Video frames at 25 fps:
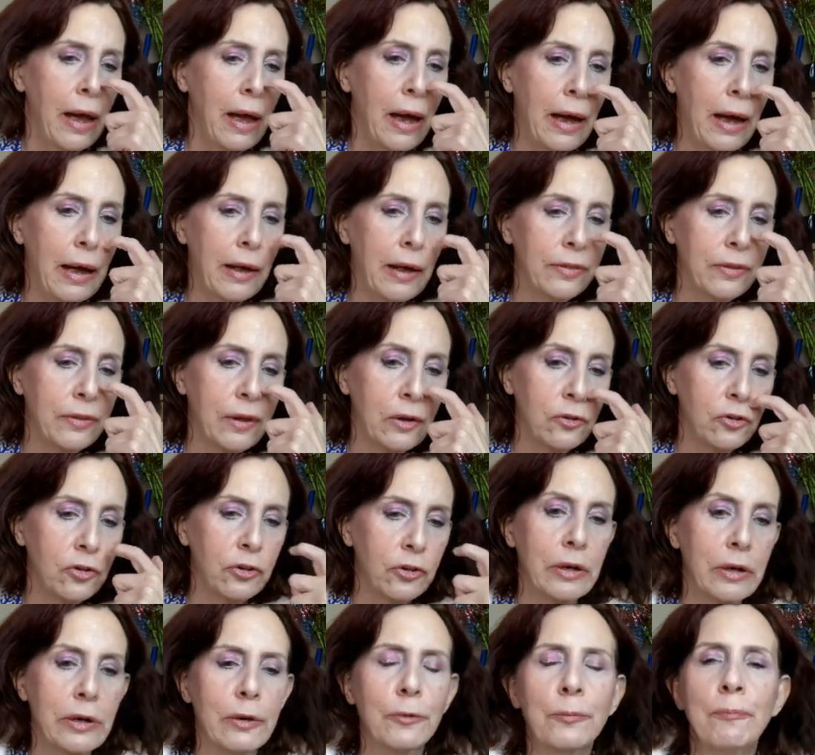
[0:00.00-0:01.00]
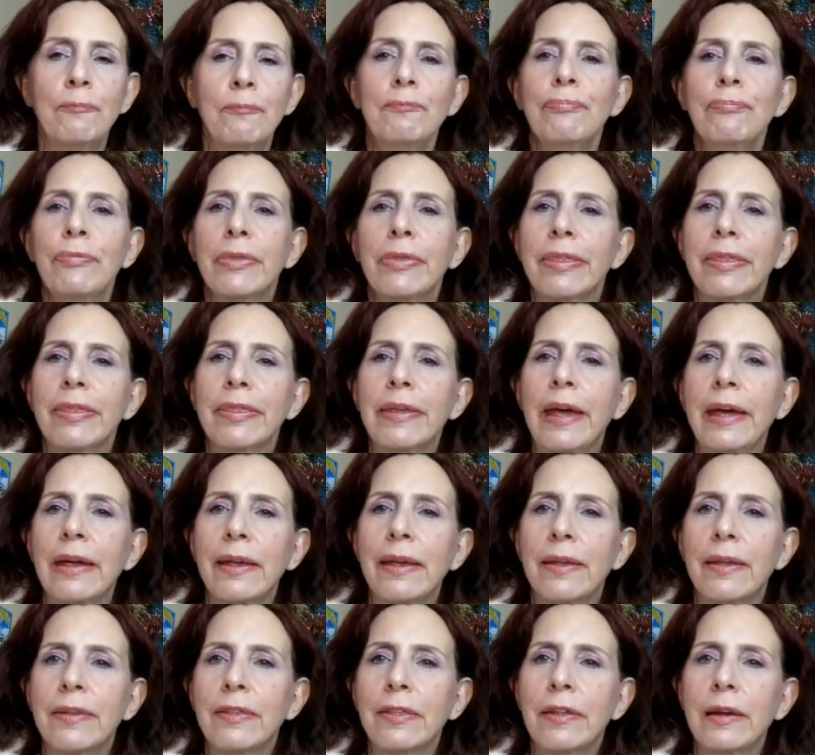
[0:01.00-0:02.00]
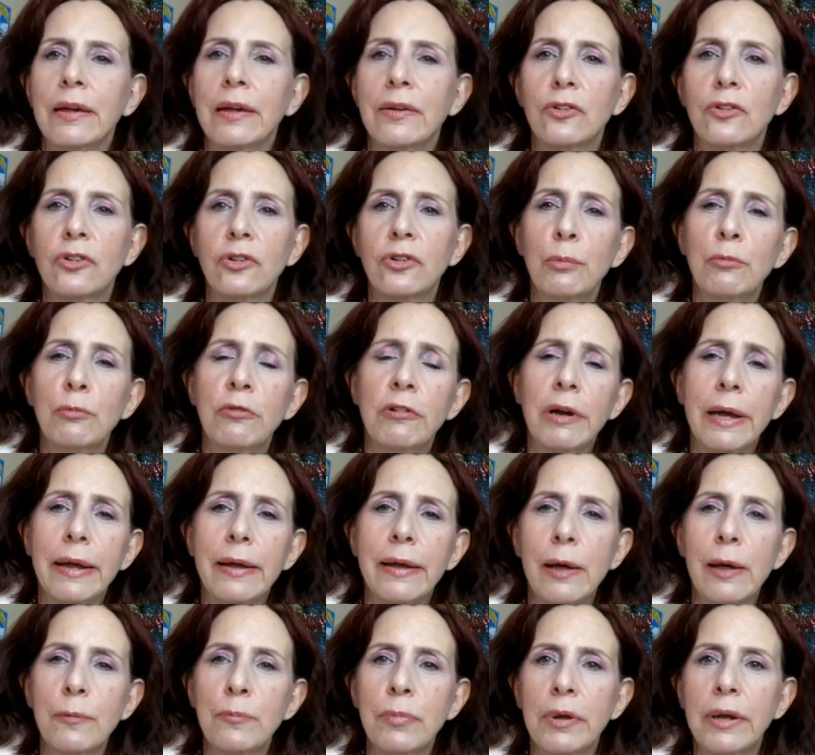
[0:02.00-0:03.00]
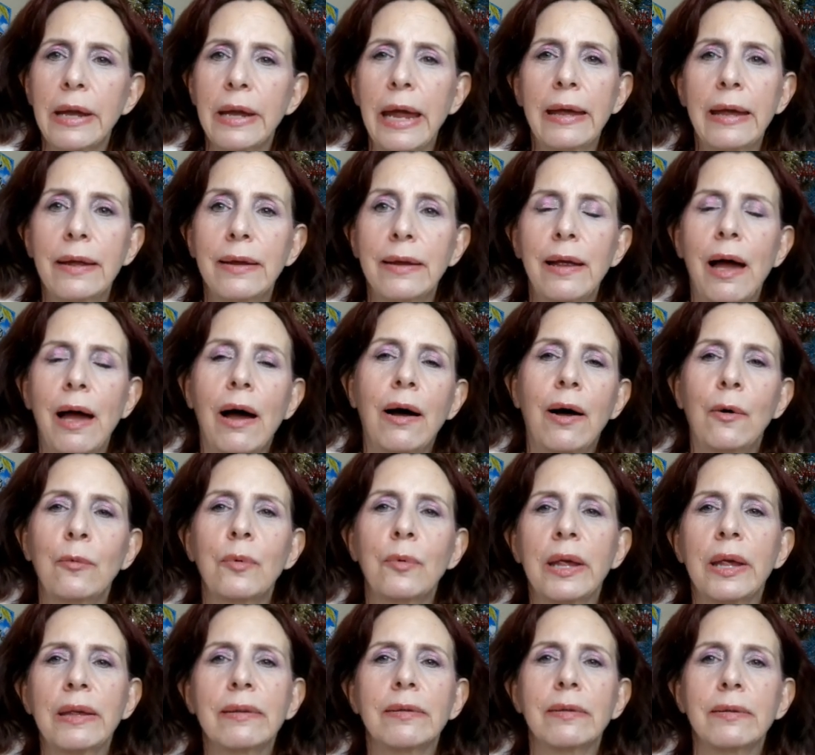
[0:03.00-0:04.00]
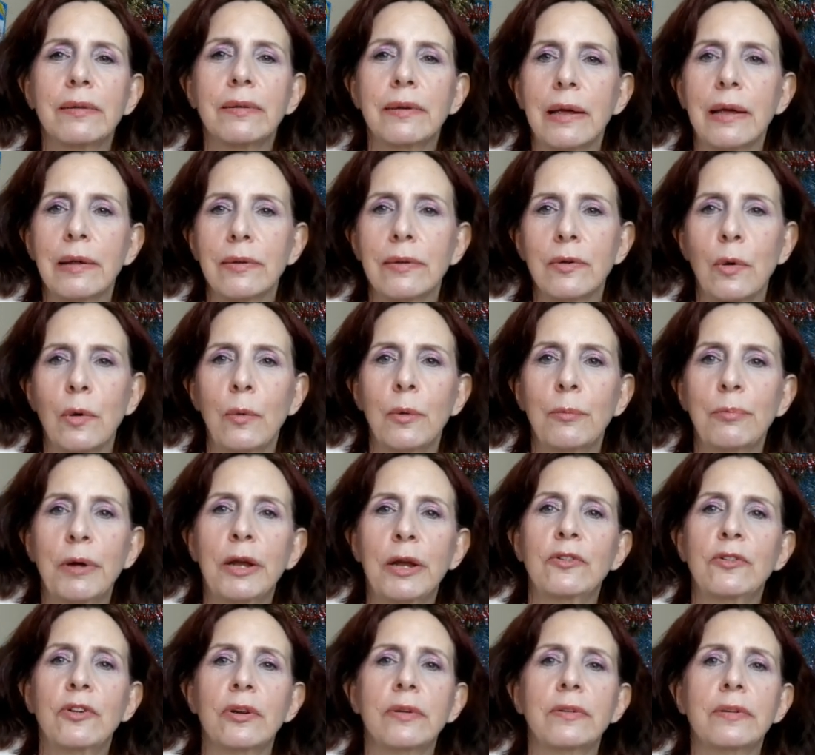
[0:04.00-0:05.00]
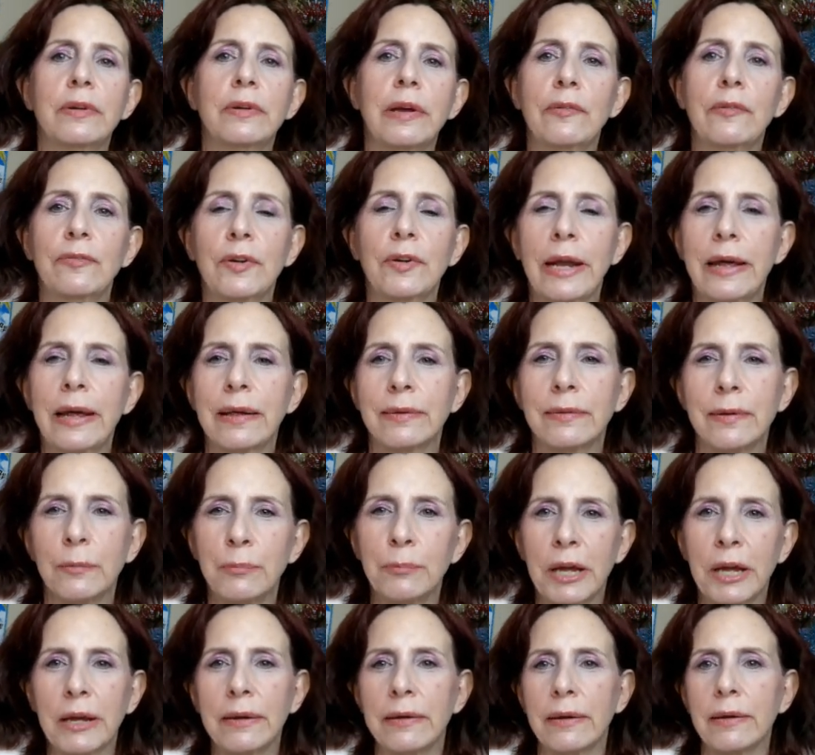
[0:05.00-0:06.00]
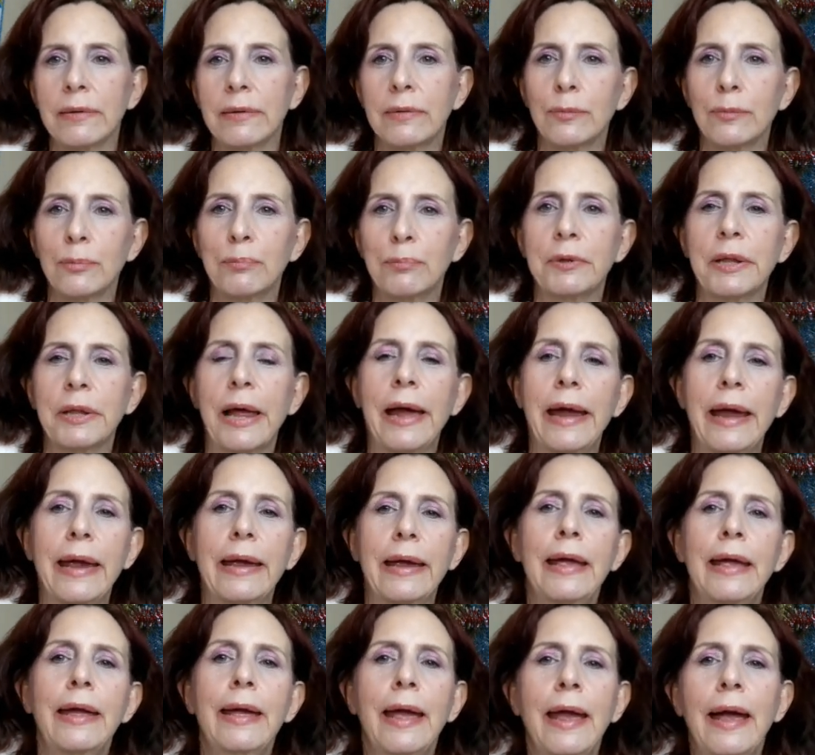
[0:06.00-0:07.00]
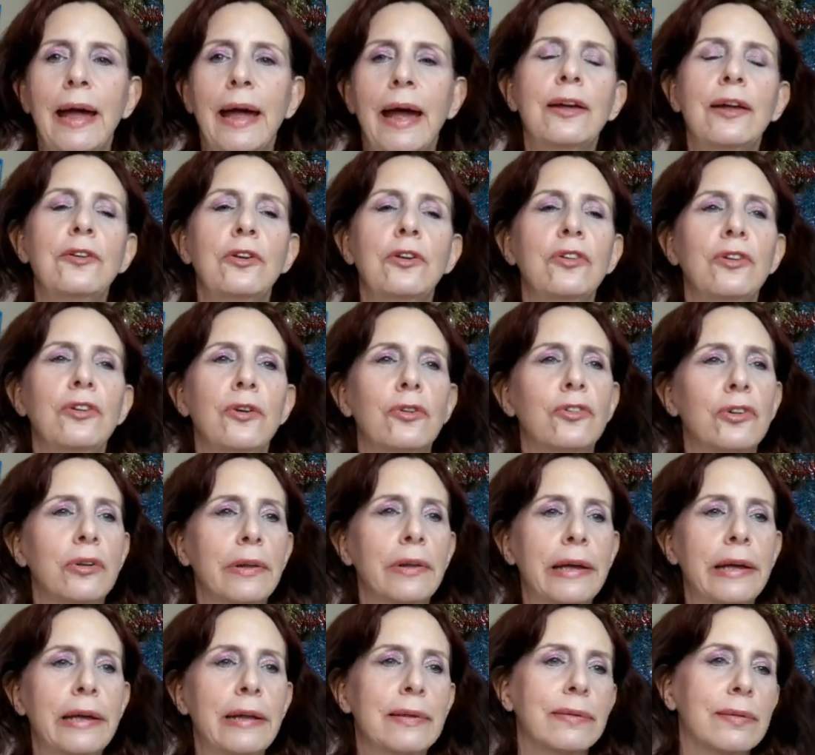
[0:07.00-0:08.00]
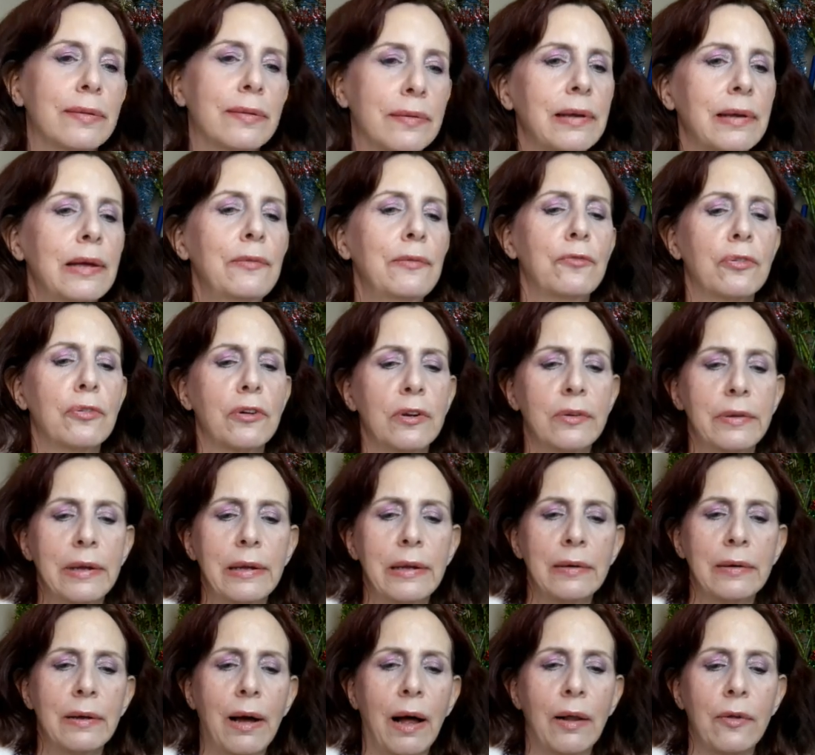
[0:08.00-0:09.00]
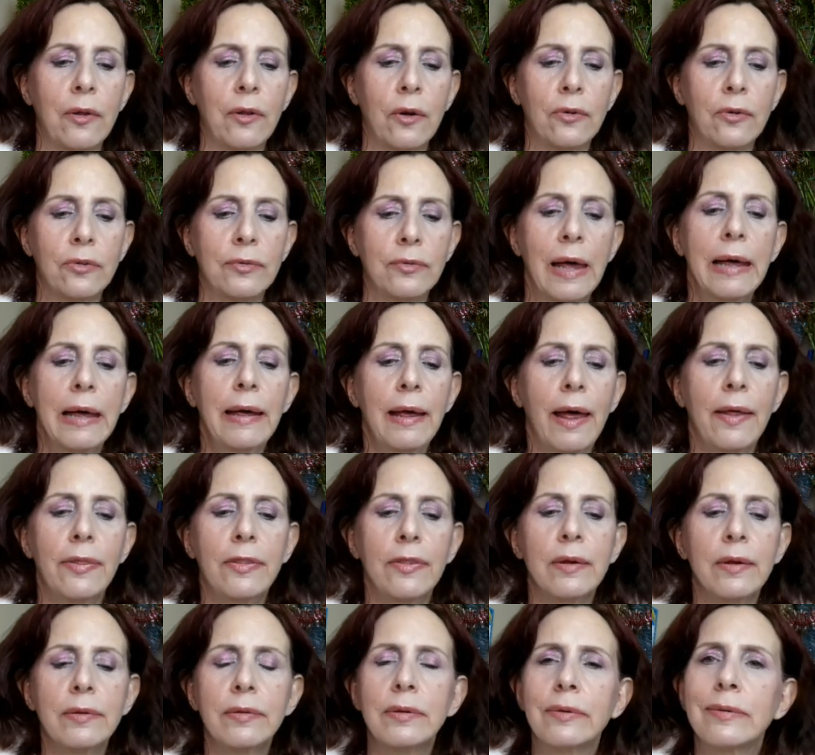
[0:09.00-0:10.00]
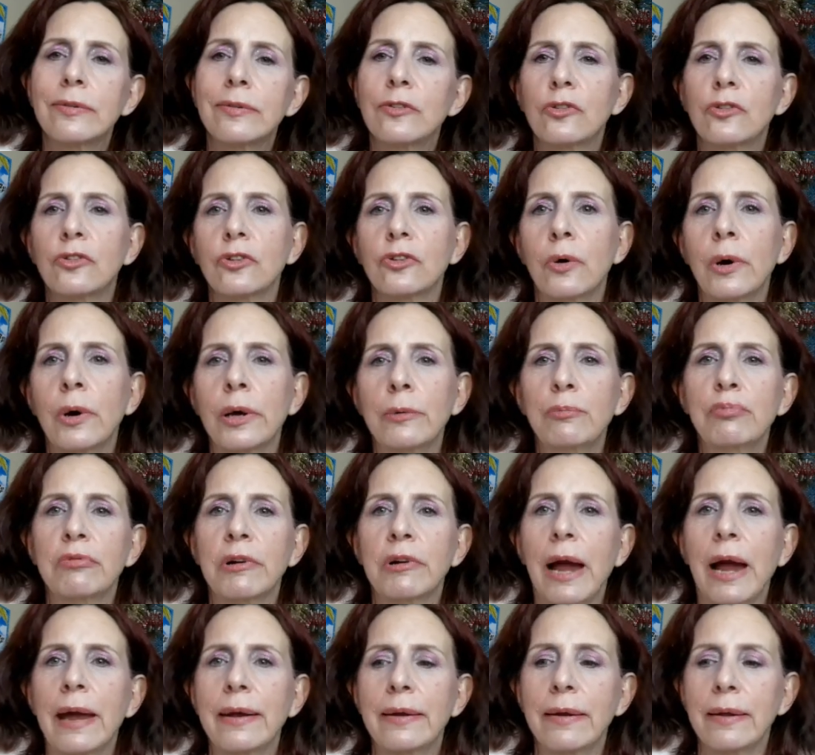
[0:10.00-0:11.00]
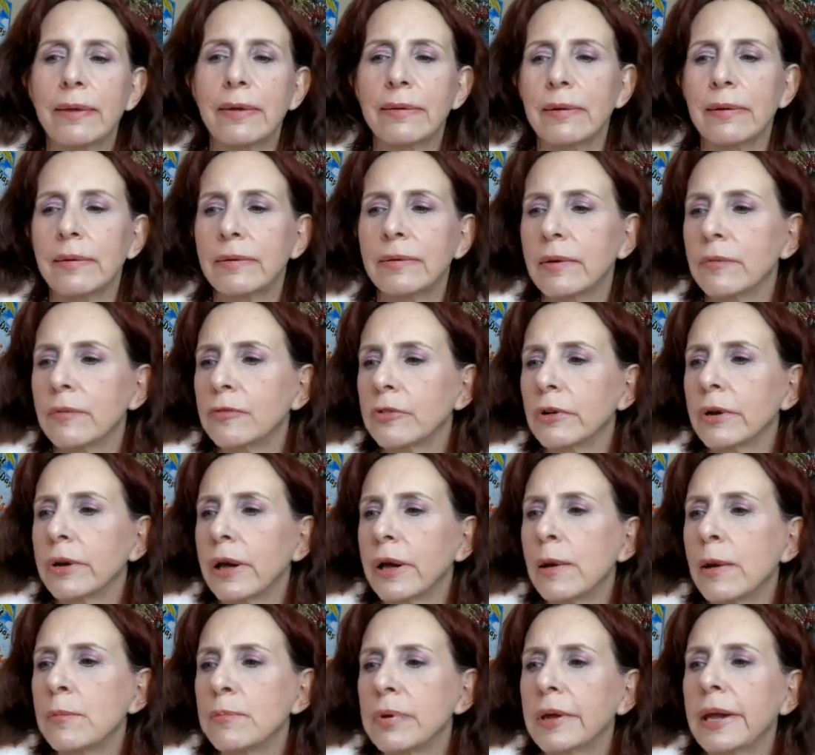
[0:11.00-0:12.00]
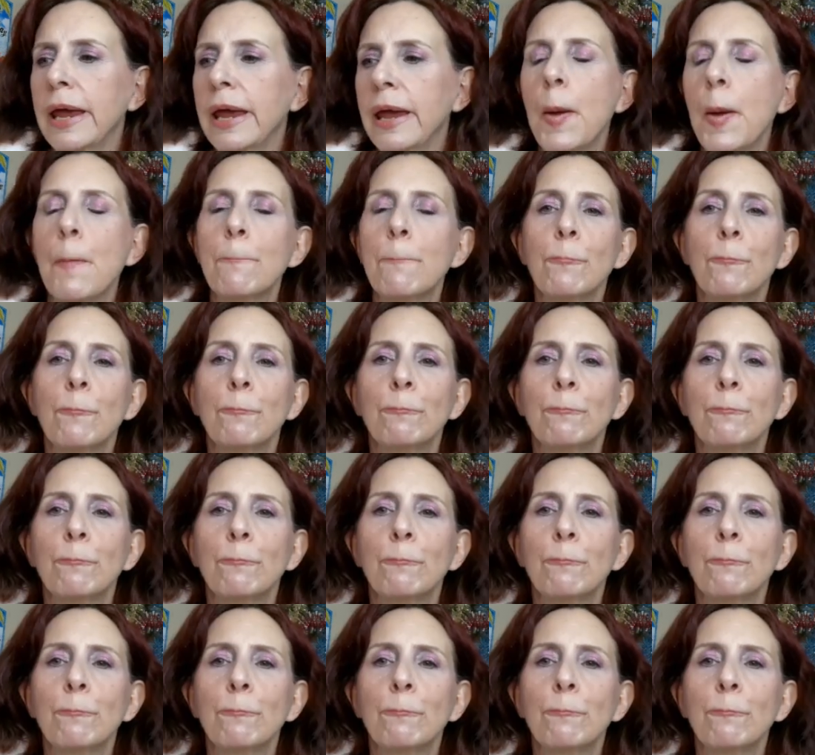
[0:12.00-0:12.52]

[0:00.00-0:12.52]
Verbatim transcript: uh, this year the the shimmery company always does a whole bunch of stuff and has a big display and usually it's 10 for $10 this is joy bright it's a different company